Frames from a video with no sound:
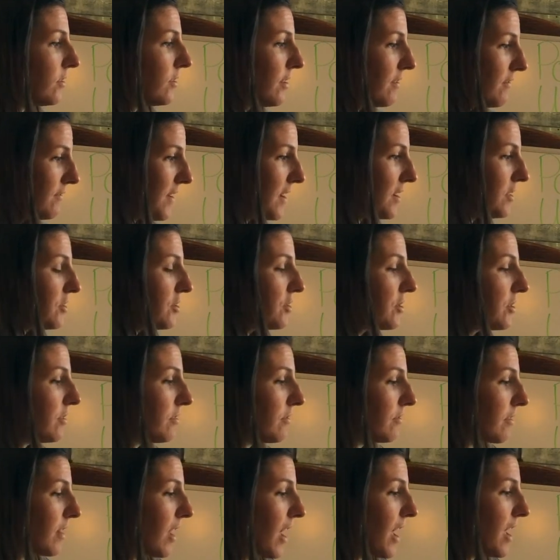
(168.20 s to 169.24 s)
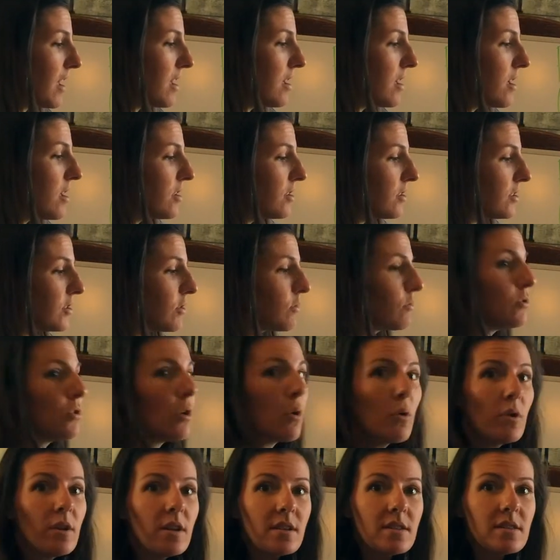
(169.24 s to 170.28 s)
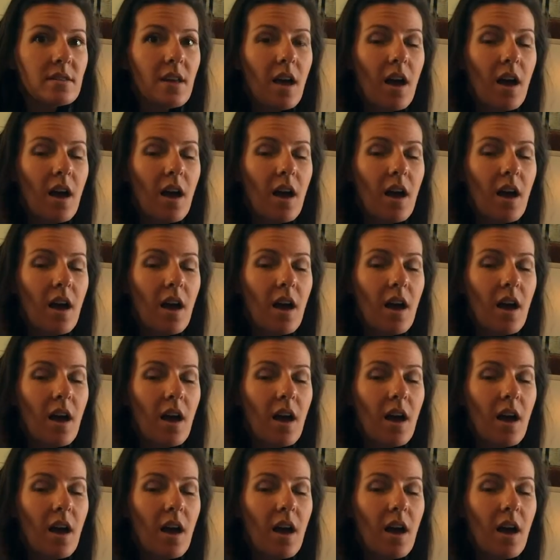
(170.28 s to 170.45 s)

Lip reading: The fish. Okay. So notice